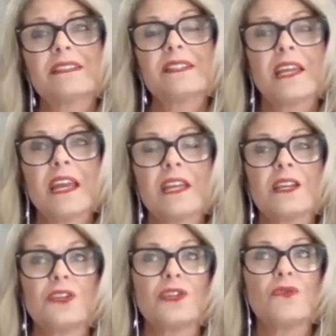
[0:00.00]

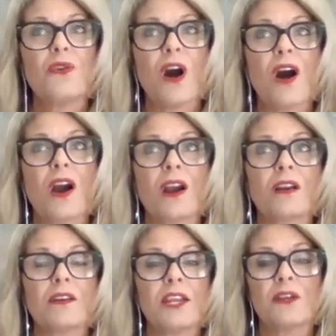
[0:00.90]
say you
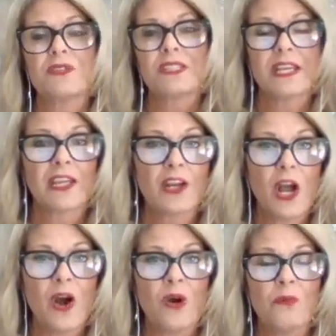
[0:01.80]
are, sitting at
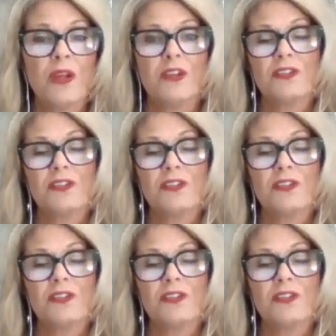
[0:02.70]
home,